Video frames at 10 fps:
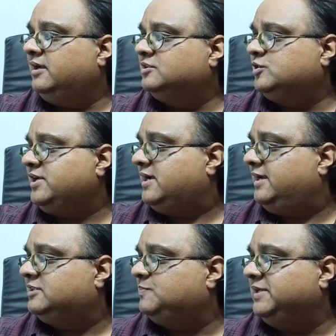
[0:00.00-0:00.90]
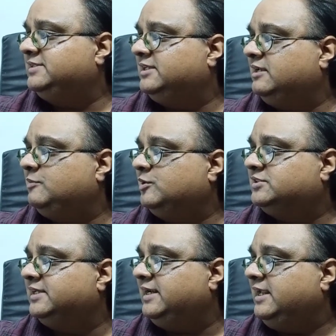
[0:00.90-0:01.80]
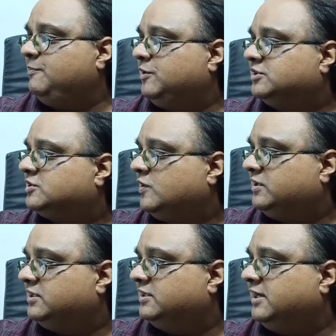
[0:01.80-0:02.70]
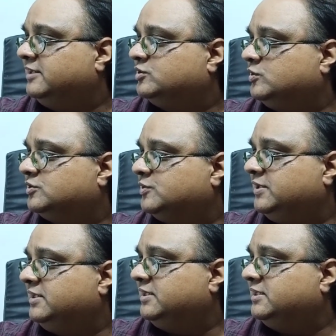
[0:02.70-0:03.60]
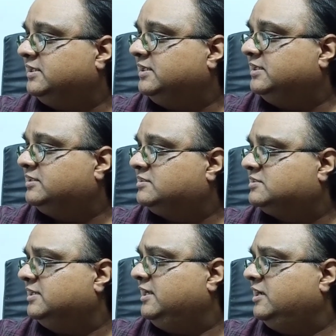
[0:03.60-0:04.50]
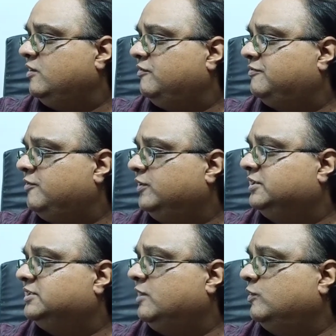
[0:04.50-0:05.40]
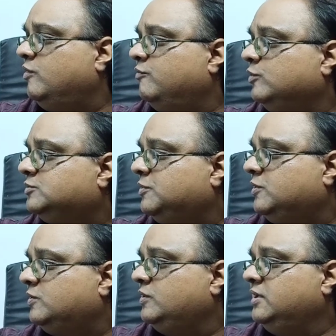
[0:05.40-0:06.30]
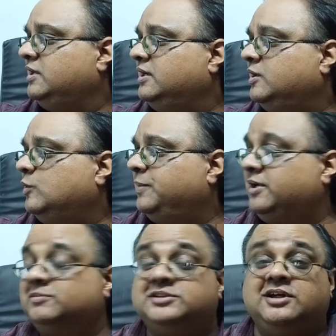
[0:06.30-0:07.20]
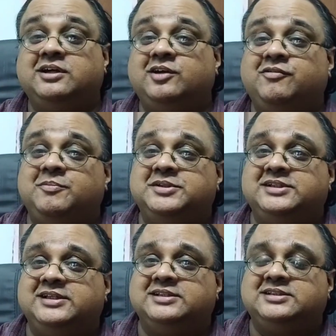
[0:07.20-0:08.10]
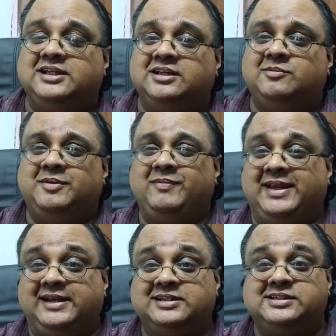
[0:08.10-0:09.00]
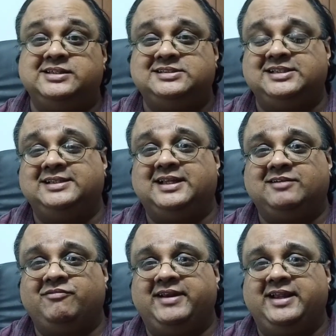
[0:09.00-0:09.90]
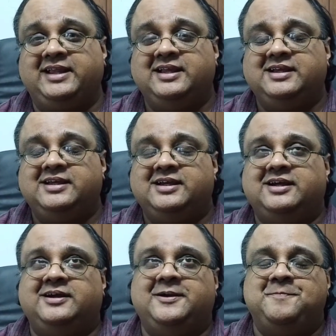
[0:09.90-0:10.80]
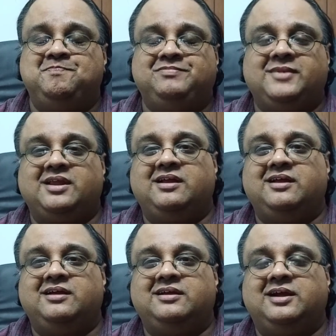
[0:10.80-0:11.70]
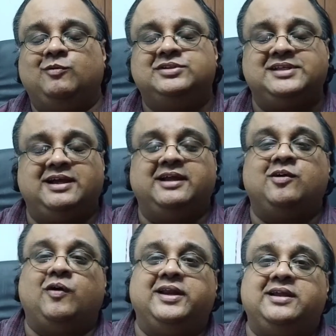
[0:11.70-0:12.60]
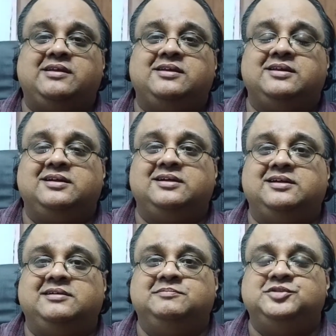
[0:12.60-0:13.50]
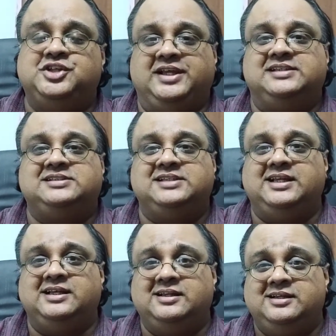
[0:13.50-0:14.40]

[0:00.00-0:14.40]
So yeah, it's basically about Sidney Prescott, a high school student in the the town of Woodsboro, who becomes a target of a mysterious killer. But we initially see that very, I would say, iconic chase scene